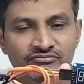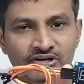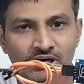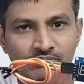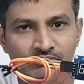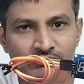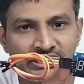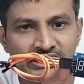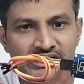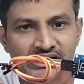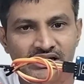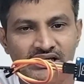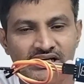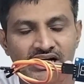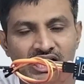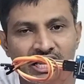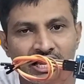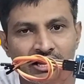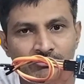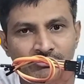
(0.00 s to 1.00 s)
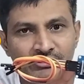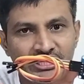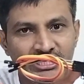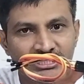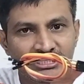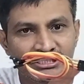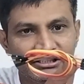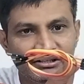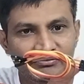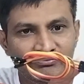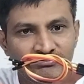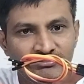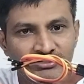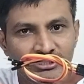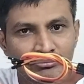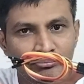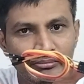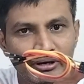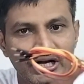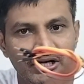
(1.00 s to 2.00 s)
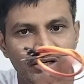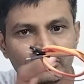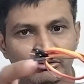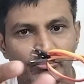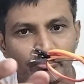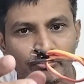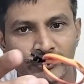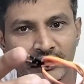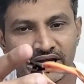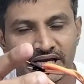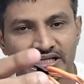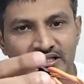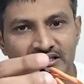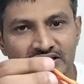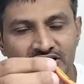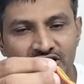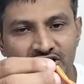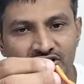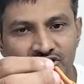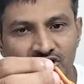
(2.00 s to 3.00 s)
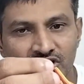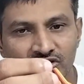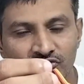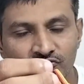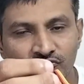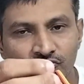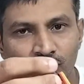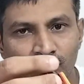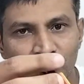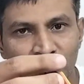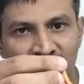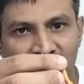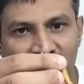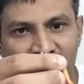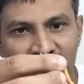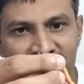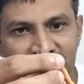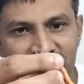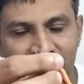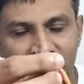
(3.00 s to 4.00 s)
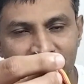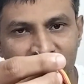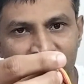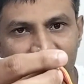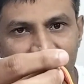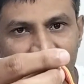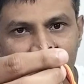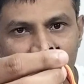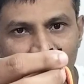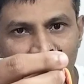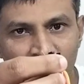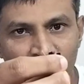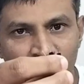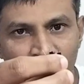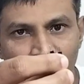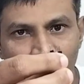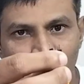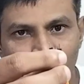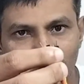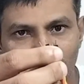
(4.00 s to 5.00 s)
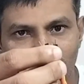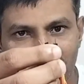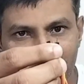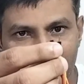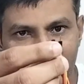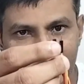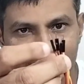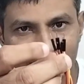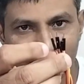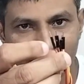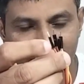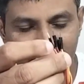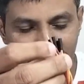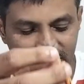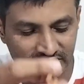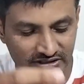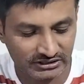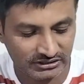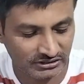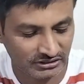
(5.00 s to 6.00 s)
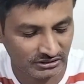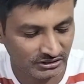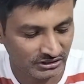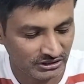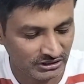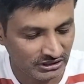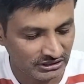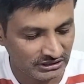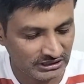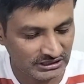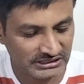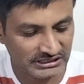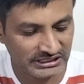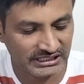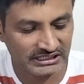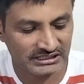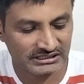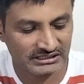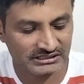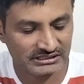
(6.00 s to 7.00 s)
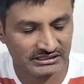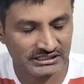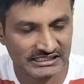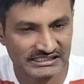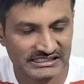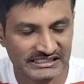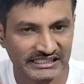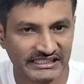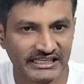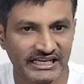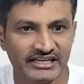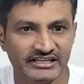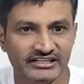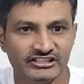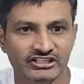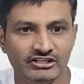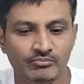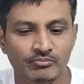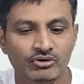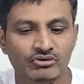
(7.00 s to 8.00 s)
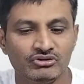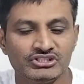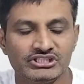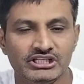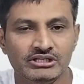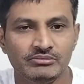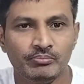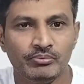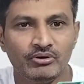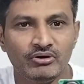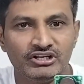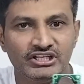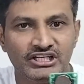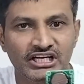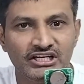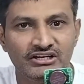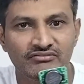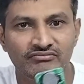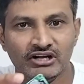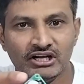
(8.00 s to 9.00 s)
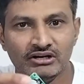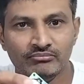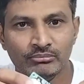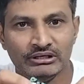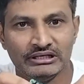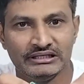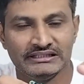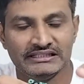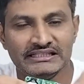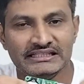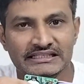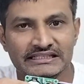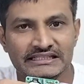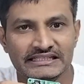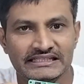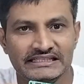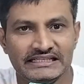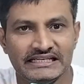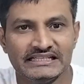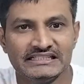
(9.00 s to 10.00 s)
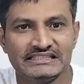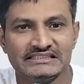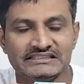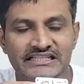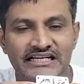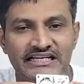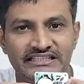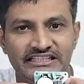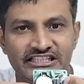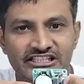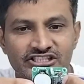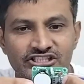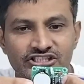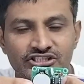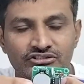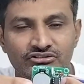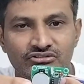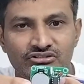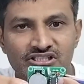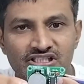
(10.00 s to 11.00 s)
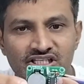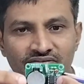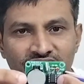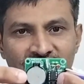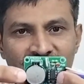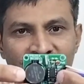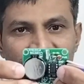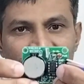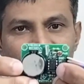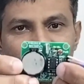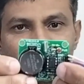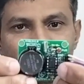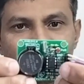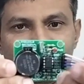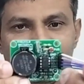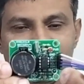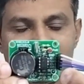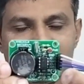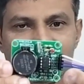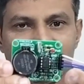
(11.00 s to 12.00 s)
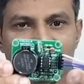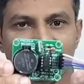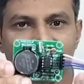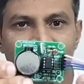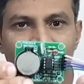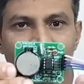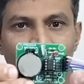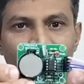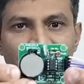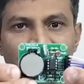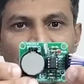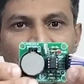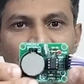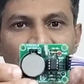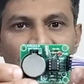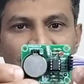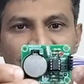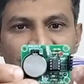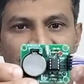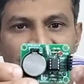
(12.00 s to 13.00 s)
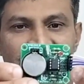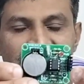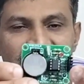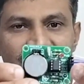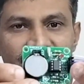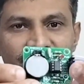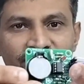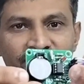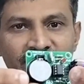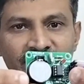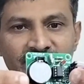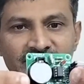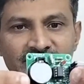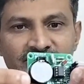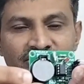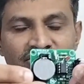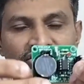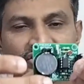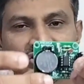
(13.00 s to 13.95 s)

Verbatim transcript: From here, I am taking the female to male. These are the four connections. These are the four wires friends. The, sec- the second, the most important one the DS1307, which is nothing but RTC frames.